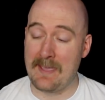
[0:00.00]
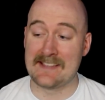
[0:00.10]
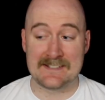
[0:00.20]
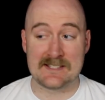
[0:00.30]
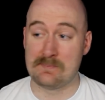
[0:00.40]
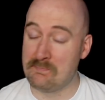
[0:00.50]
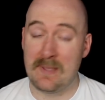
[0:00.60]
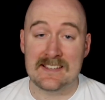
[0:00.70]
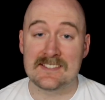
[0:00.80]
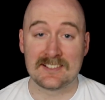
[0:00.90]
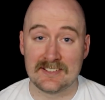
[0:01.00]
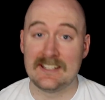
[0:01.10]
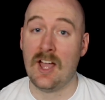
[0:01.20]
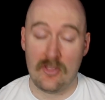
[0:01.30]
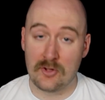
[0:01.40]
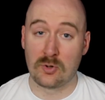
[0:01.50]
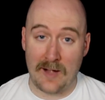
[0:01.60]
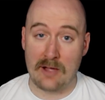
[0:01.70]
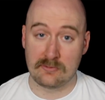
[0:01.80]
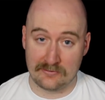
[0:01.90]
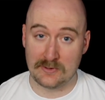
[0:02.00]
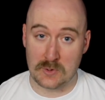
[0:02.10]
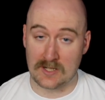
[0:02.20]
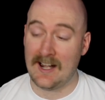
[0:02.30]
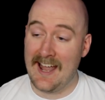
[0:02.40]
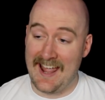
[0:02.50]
as it's basically the ground floor.